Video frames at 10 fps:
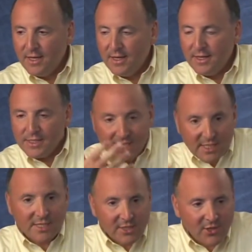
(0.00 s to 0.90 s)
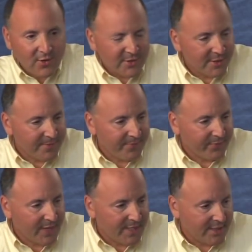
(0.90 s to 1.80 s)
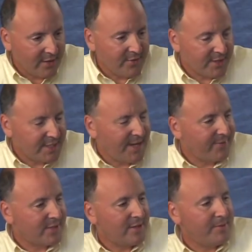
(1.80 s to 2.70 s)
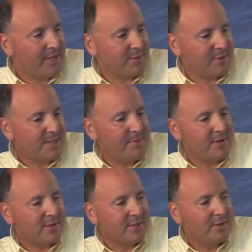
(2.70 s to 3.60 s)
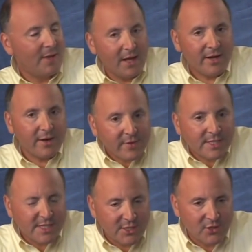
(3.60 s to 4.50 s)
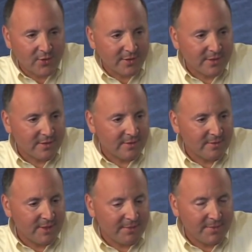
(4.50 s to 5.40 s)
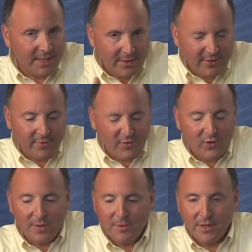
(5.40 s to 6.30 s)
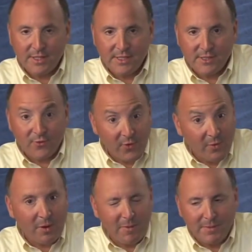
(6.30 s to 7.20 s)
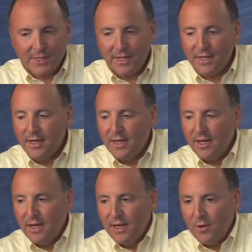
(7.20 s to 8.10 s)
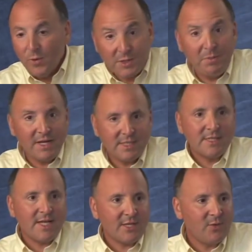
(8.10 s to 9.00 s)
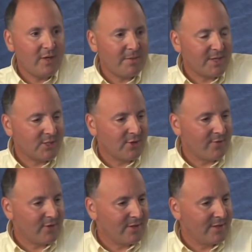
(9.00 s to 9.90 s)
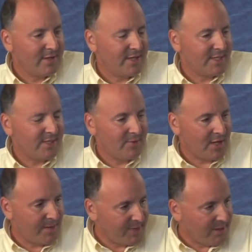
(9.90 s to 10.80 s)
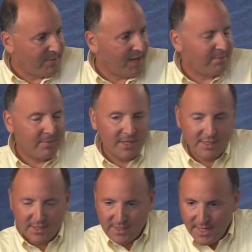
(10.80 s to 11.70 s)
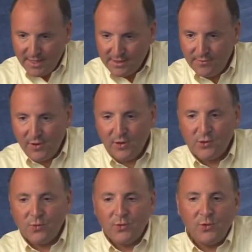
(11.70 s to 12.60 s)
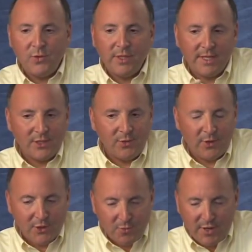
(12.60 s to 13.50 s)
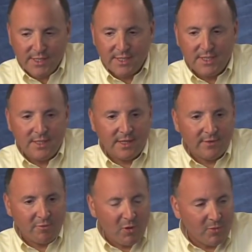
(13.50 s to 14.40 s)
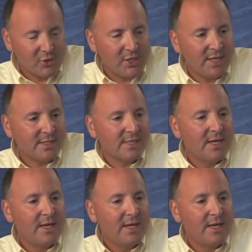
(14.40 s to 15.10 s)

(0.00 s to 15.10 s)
uh, is this sysinternals? I said, no, this is David Solomon Expert Seminars. Well, how can I reach sysinternals? Well, they don't have a phone number because it's a freeware website. What's PsExec doing on my server? I said, well, calm down, ma'am. PsExec is a very useful tool that lets you launch processes on remote machines.